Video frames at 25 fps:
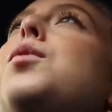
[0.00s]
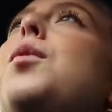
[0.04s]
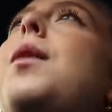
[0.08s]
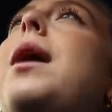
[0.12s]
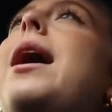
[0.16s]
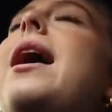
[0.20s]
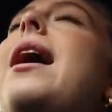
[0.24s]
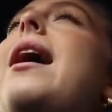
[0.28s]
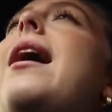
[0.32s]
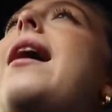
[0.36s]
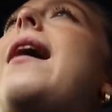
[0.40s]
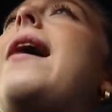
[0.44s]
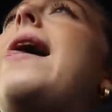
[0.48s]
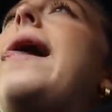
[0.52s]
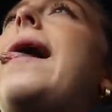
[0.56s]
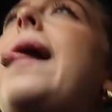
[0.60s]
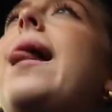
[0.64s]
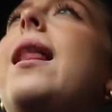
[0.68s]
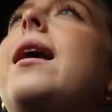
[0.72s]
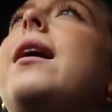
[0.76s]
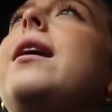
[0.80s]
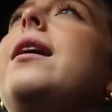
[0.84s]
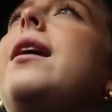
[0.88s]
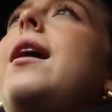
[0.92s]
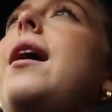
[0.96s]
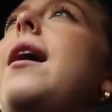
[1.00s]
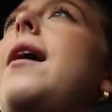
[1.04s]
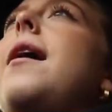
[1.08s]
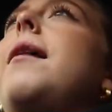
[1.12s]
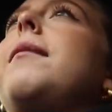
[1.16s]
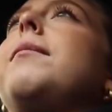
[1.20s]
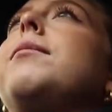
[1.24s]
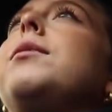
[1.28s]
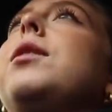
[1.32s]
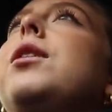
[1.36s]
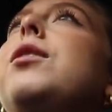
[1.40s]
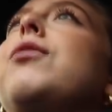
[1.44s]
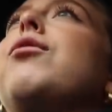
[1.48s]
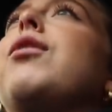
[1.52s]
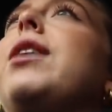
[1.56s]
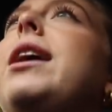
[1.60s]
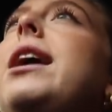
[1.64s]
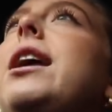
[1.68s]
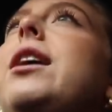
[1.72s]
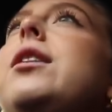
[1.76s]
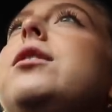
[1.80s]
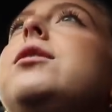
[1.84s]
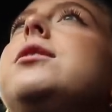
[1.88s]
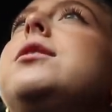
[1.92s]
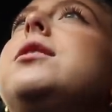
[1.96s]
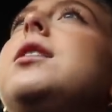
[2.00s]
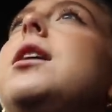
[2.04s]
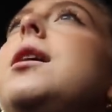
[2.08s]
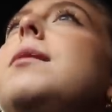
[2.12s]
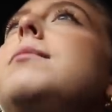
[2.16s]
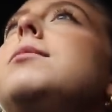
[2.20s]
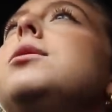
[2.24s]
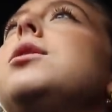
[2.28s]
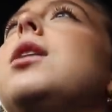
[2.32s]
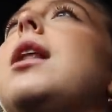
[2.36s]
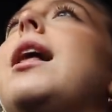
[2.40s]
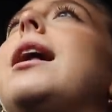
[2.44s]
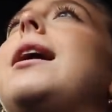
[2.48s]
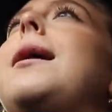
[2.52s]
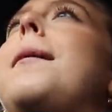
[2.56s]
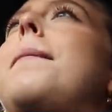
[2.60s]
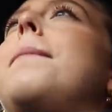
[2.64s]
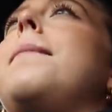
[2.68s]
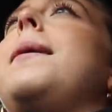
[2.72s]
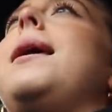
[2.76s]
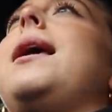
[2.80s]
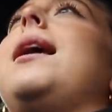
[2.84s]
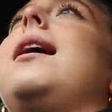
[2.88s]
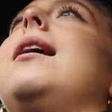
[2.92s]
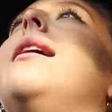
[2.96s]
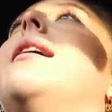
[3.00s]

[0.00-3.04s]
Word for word: where um, you reuse them, so like a big